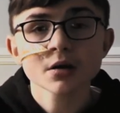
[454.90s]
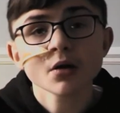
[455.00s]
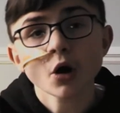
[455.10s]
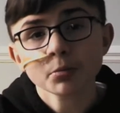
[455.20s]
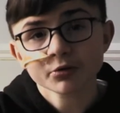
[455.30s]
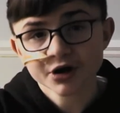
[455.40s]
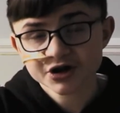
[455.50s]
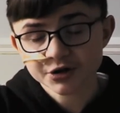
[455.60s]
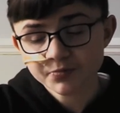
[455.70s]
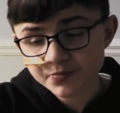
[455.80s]

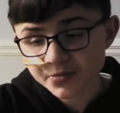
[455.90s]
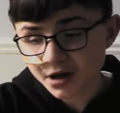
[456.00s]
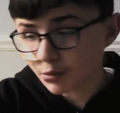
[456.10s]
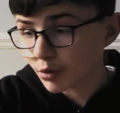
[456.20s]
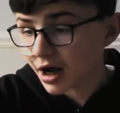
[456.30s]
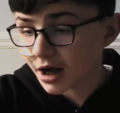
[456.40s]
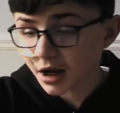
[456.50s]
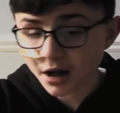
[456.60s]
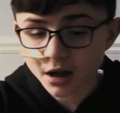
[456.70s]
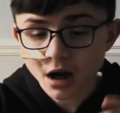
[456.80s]
operation
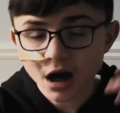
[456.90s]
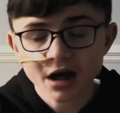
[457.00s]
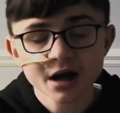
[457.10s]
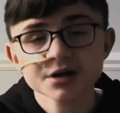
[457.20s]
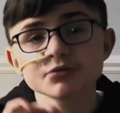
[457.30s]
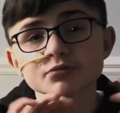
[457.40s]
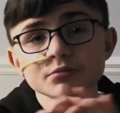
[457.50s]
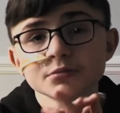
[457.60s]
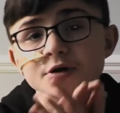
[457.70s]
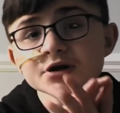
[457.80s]
where I had a
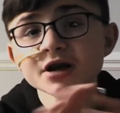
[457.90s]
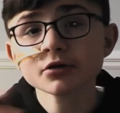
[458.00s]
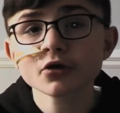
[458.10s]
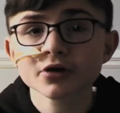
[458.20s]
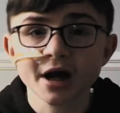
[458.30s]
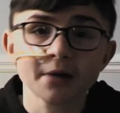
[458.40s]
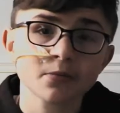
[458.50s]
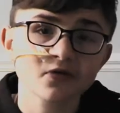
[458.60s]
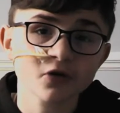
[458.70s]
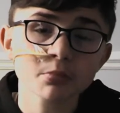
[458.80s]
year-long
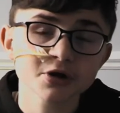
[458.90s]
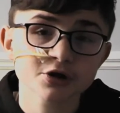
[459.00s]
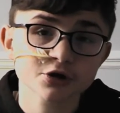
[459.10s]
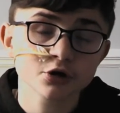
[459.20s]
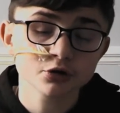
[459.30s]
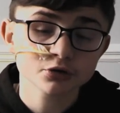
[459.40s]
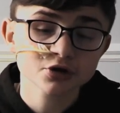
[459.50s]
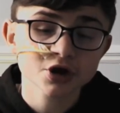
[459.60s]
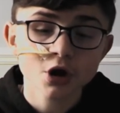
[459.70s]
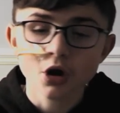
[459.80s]
gap from
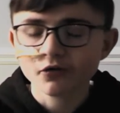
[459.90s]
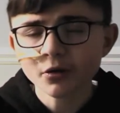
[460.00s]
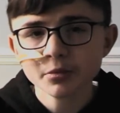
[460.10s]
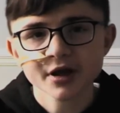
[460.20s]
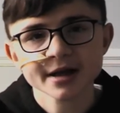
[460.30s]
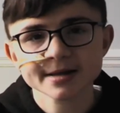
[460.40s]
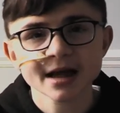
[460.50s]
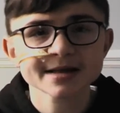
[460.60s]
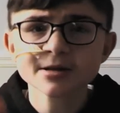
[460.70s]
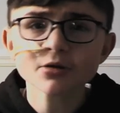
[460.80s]
musicals, from theatre.
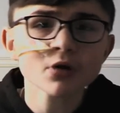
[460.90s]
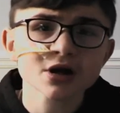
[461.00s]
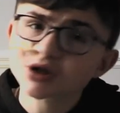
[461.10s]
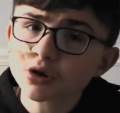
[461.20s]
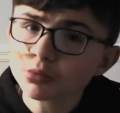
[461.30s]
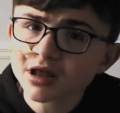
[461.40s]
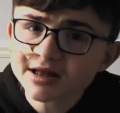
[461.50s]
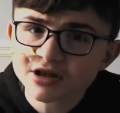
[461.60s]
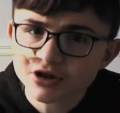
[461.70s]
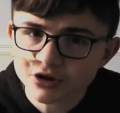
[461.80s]
I still
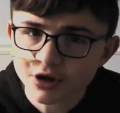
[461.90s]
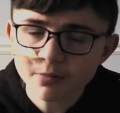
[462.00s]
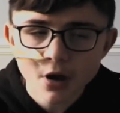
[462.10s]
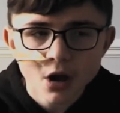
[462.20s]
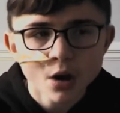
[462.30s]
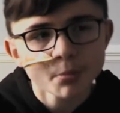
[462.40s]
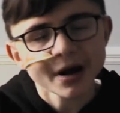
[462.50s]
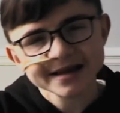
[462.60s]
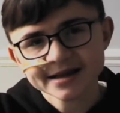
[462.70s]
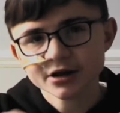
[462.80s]
listened to them, but
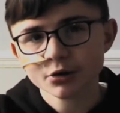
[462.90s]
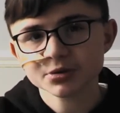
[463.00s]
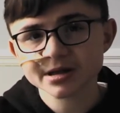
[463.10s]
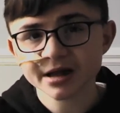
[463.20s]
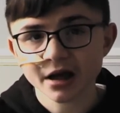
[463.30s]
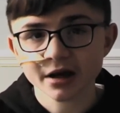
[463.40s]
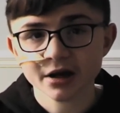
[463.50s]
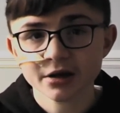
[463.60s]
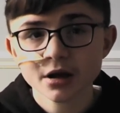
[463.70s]
I didn't go and see any.